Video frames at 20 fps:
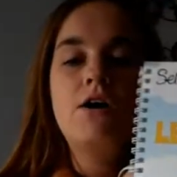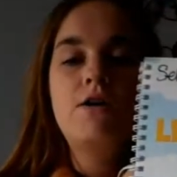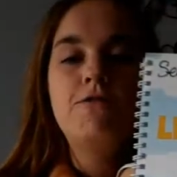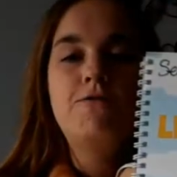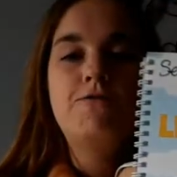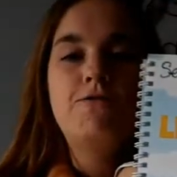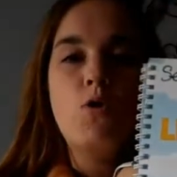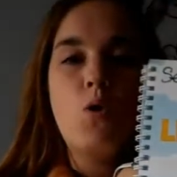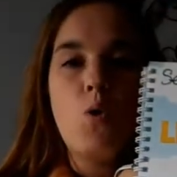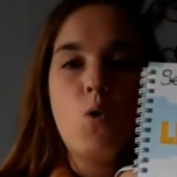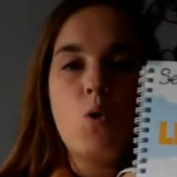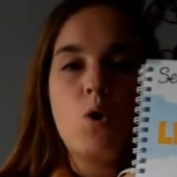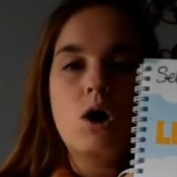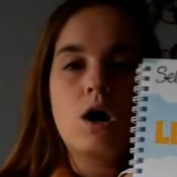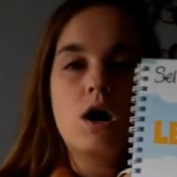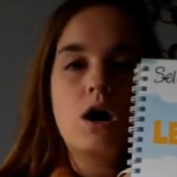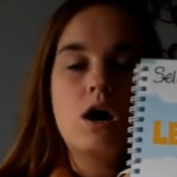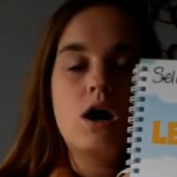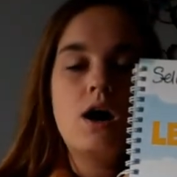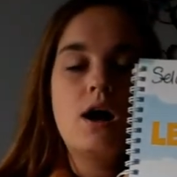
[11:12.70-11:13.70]

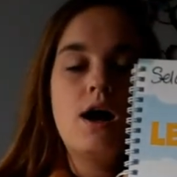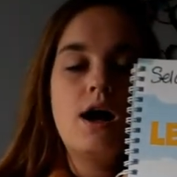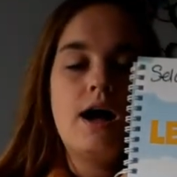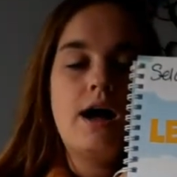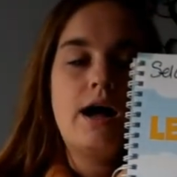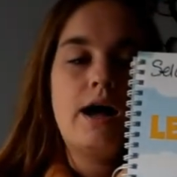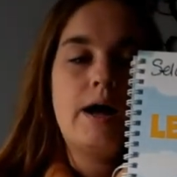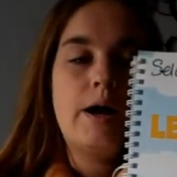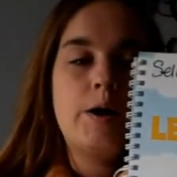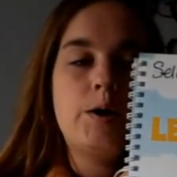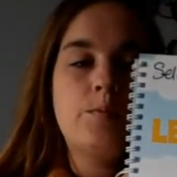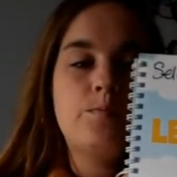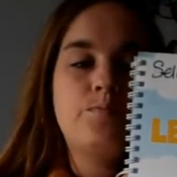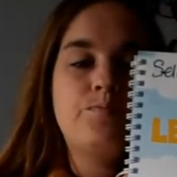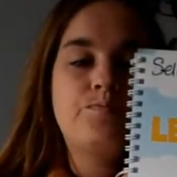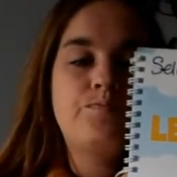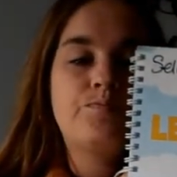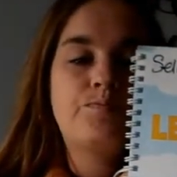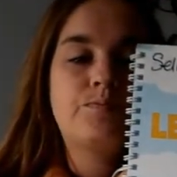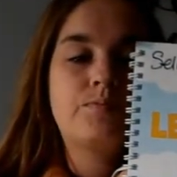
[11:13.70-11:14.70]
for
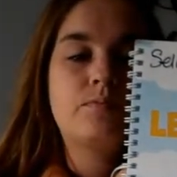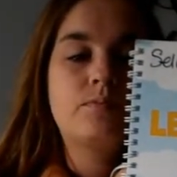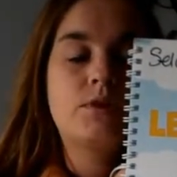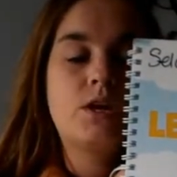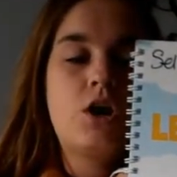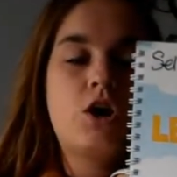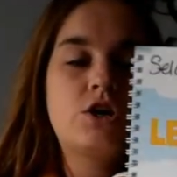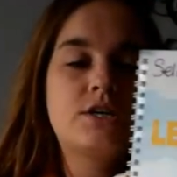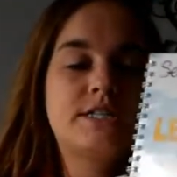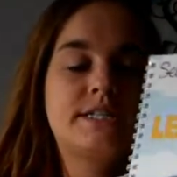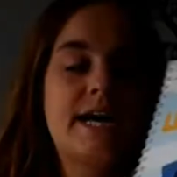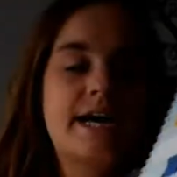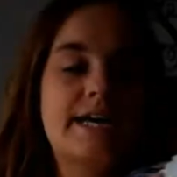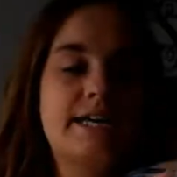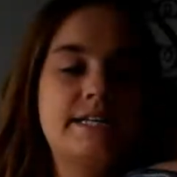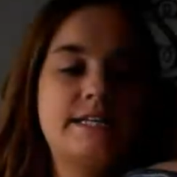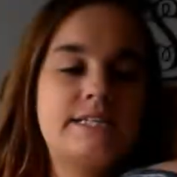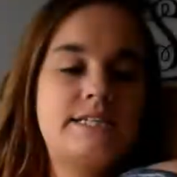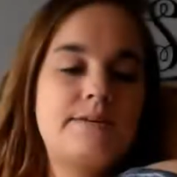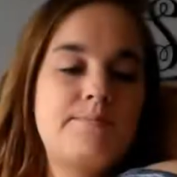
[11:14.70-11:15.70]
um, her
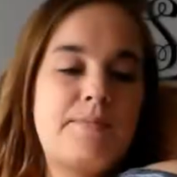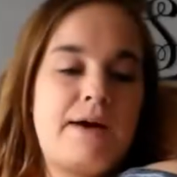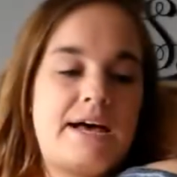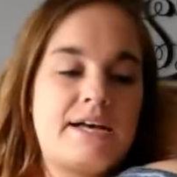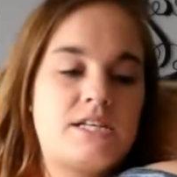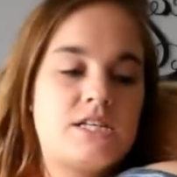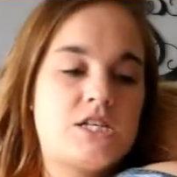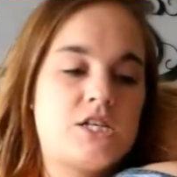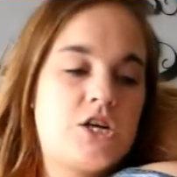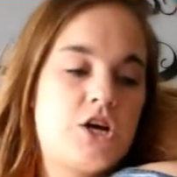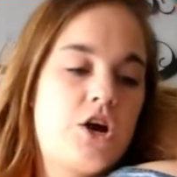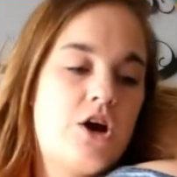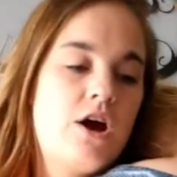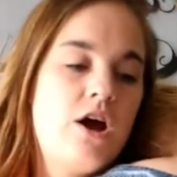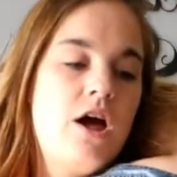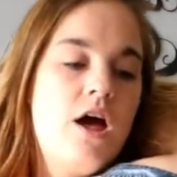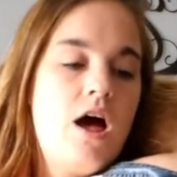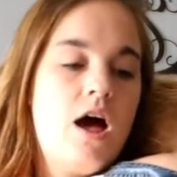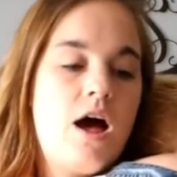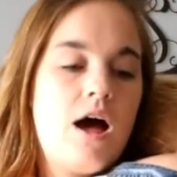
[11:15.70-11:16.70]
second semester.
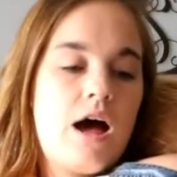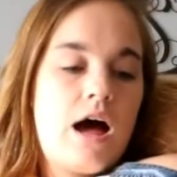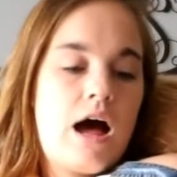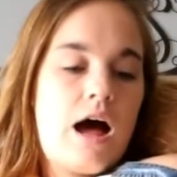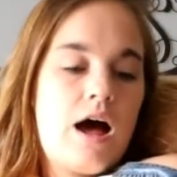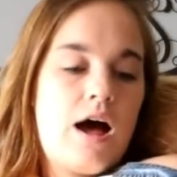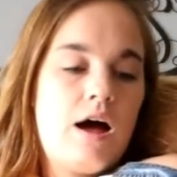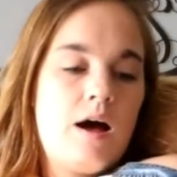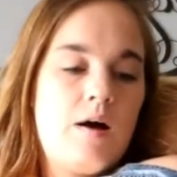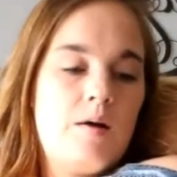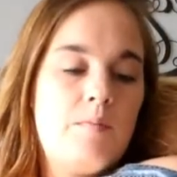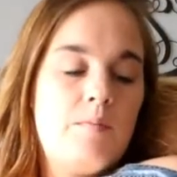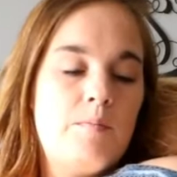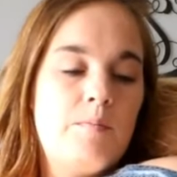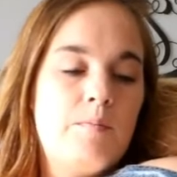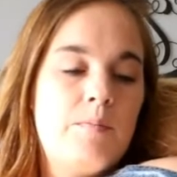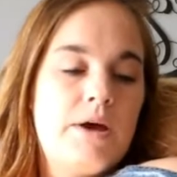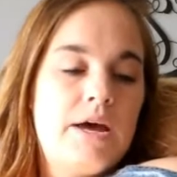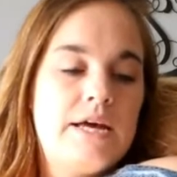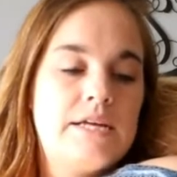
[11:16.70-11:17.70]

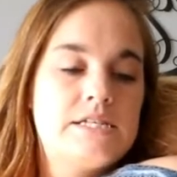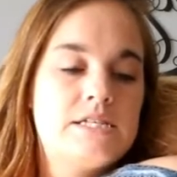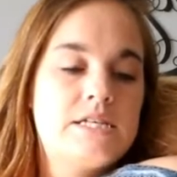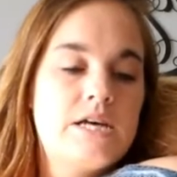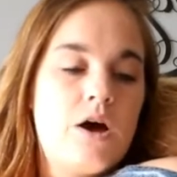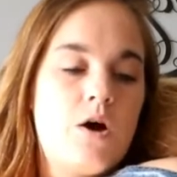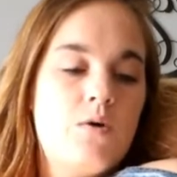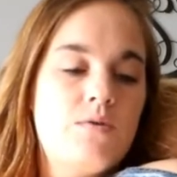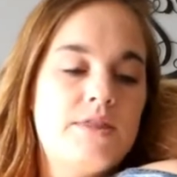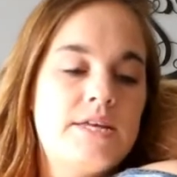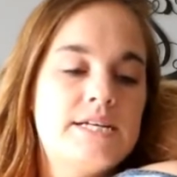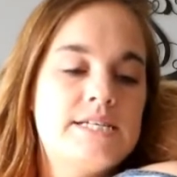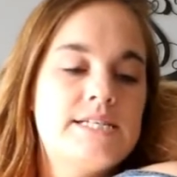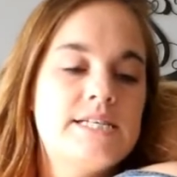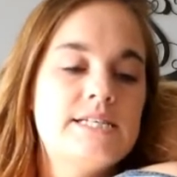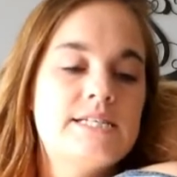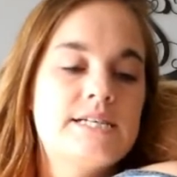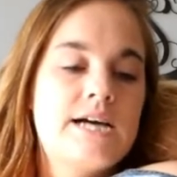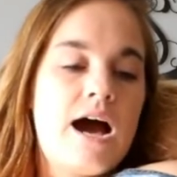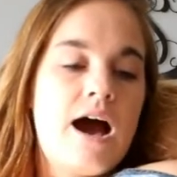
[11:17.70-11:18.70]
Um, and so this
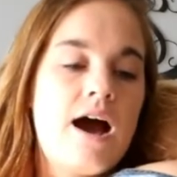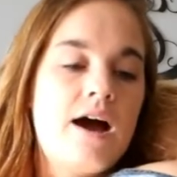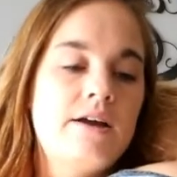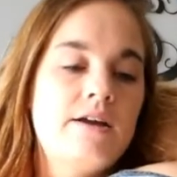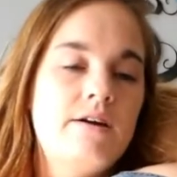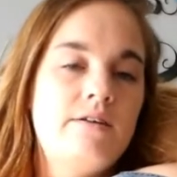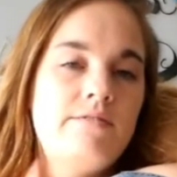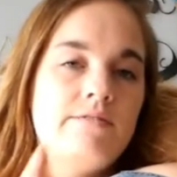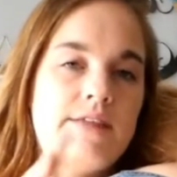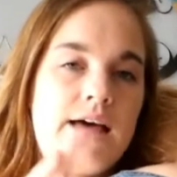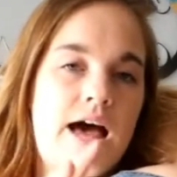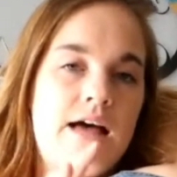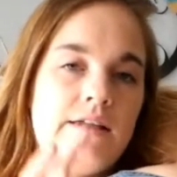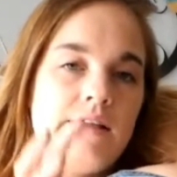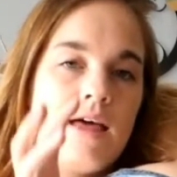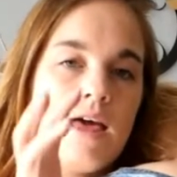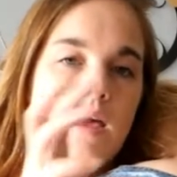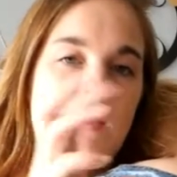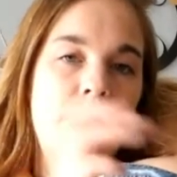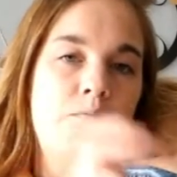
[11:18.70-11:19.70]
is kind of that
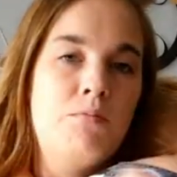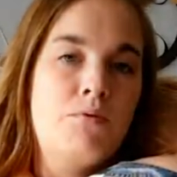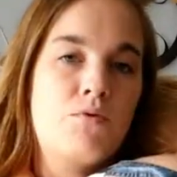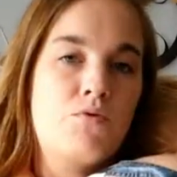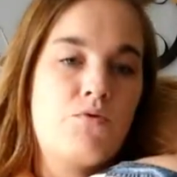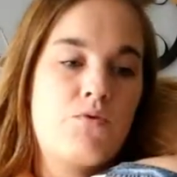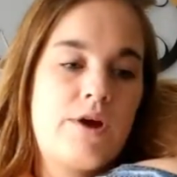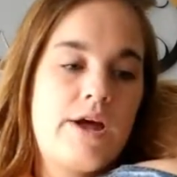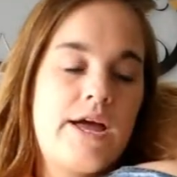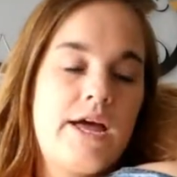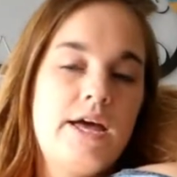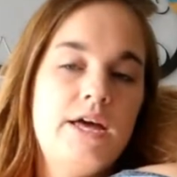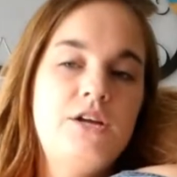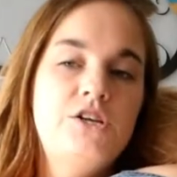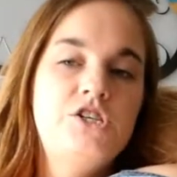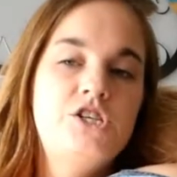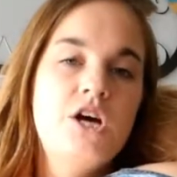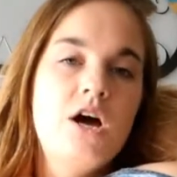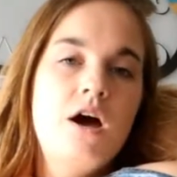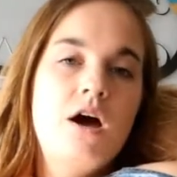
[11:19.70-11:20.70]
like
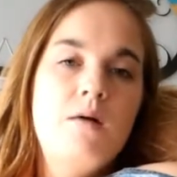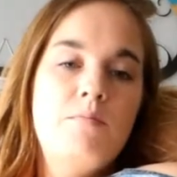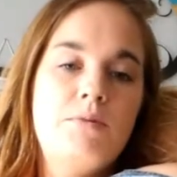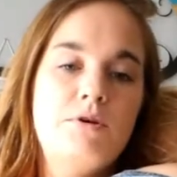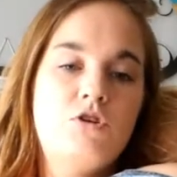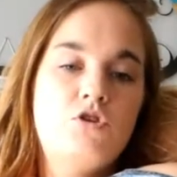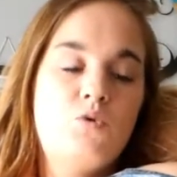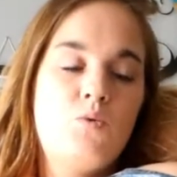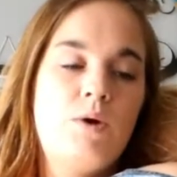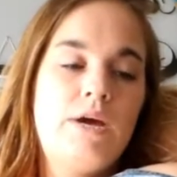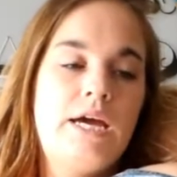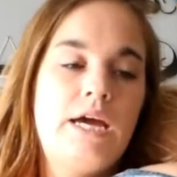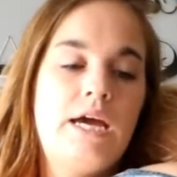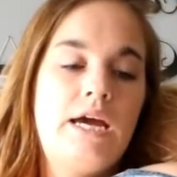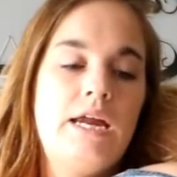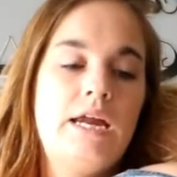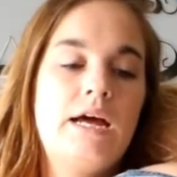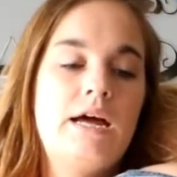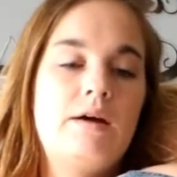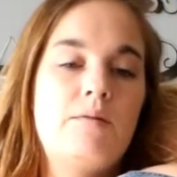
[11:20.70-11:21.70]
bridge
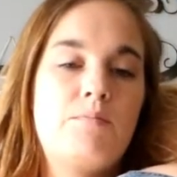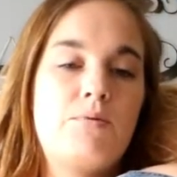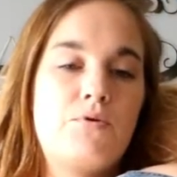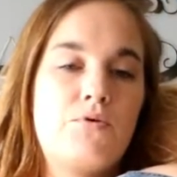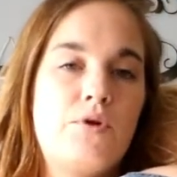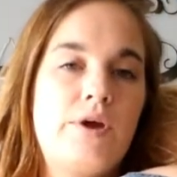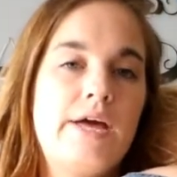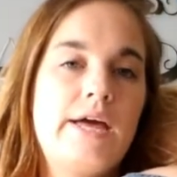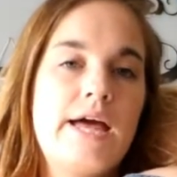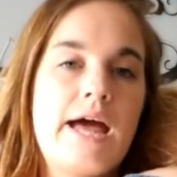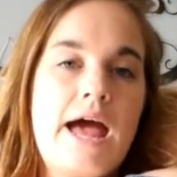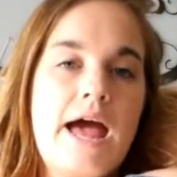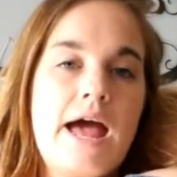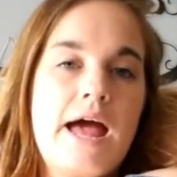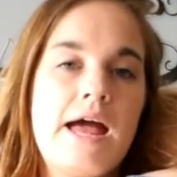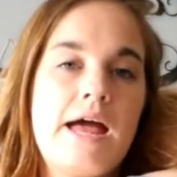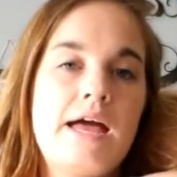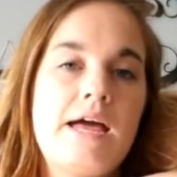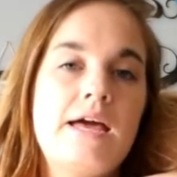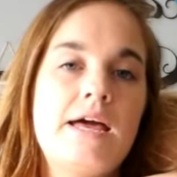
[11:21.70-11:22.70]
between
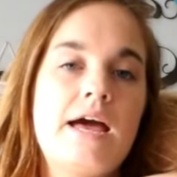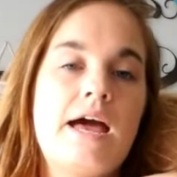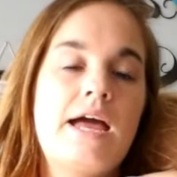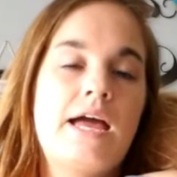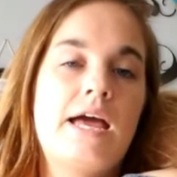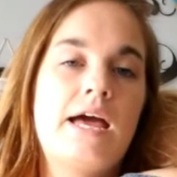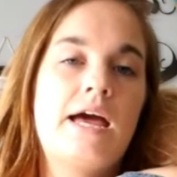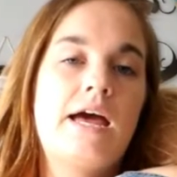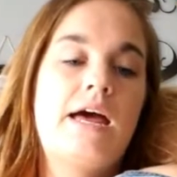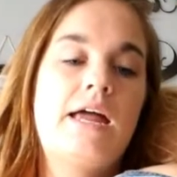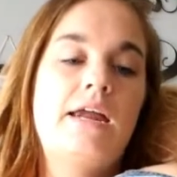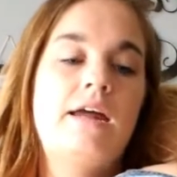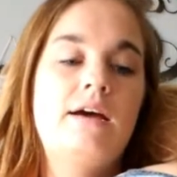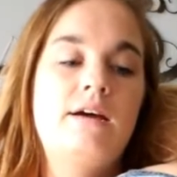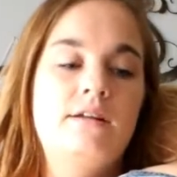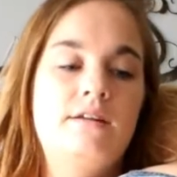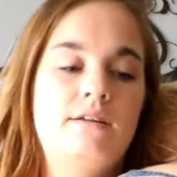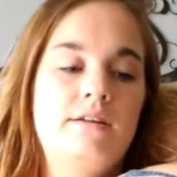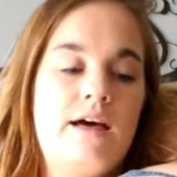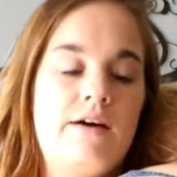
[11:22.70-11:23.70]
pre-K
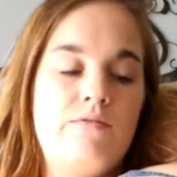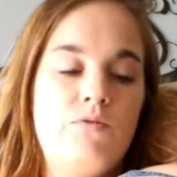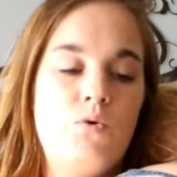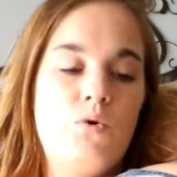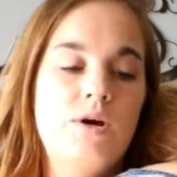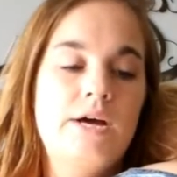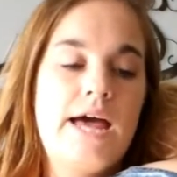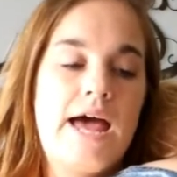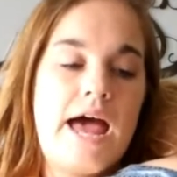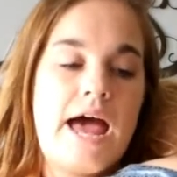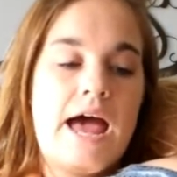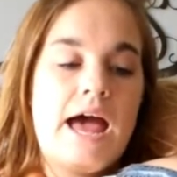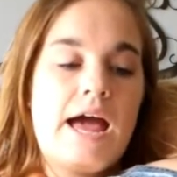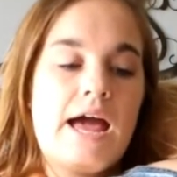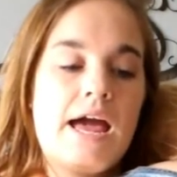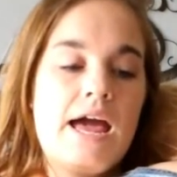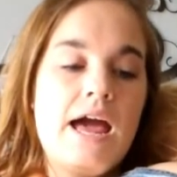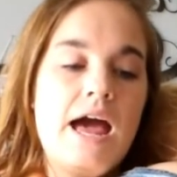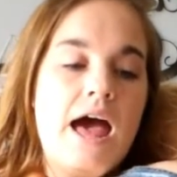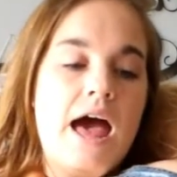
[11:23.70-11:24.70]
and level
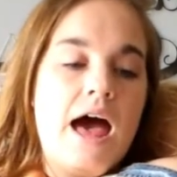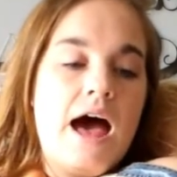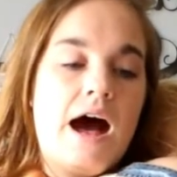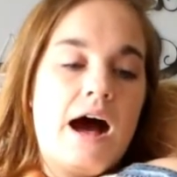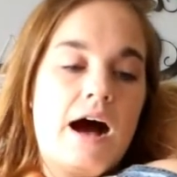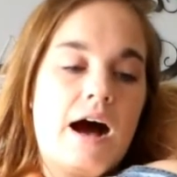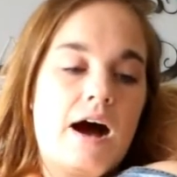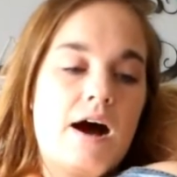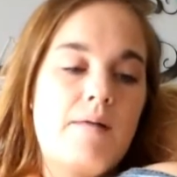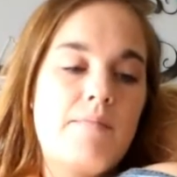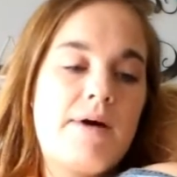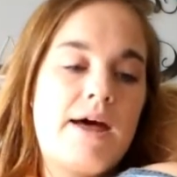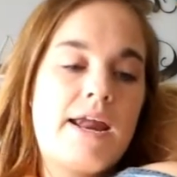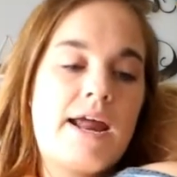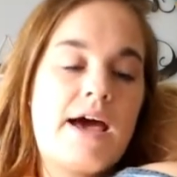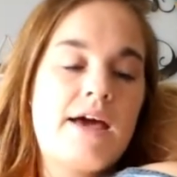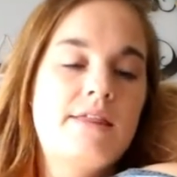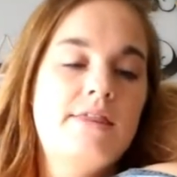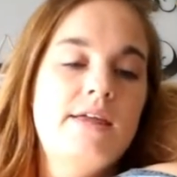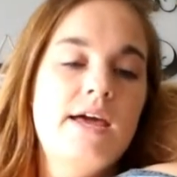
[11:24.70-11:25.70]
K. Um, and
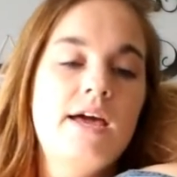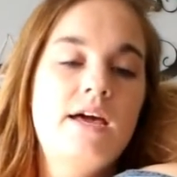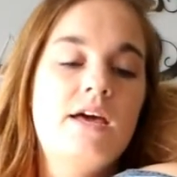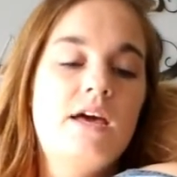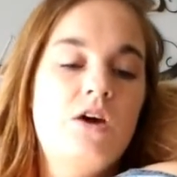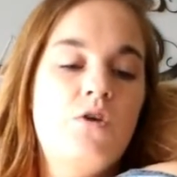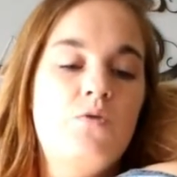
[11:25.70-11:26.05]
I think it